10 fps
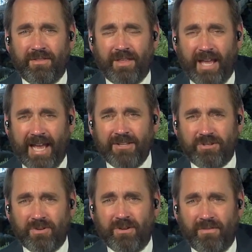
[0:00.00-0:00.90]
the
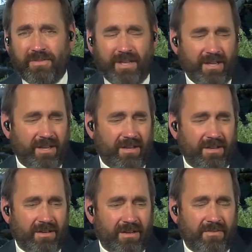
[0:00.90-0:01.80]
answer of the
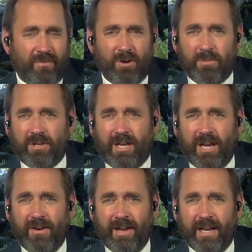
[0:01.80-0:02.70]
uh, Affordable
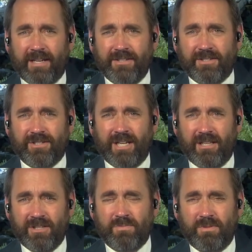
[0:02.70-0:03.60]
Care Act is to say
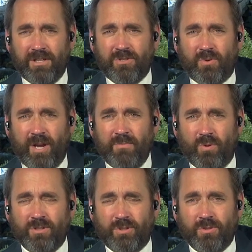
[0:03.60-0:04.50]
let's, let's create
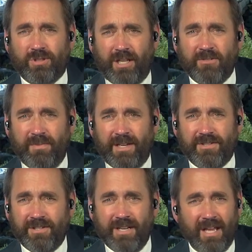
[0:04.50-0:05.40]
more socialized
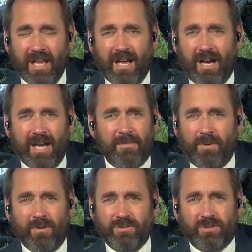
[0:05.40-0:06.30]
medicine. I
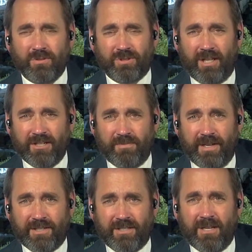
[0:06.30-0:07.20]
oppose socialized
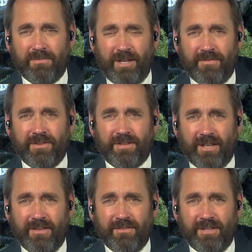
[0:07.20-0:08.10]
medicine. I believe that
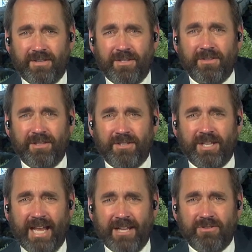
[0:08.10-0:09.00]
the, that, the, that
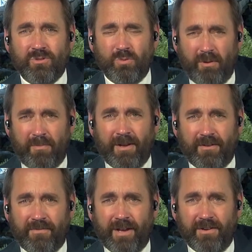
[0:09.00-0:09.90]
the answers will be better
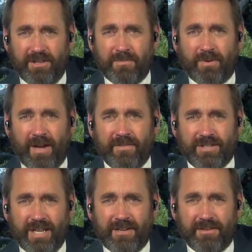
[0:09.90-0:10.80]
found in the private
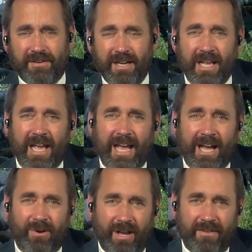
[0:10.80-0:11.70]
sector.
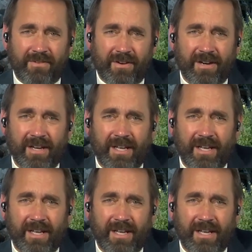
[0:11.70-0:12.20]
However,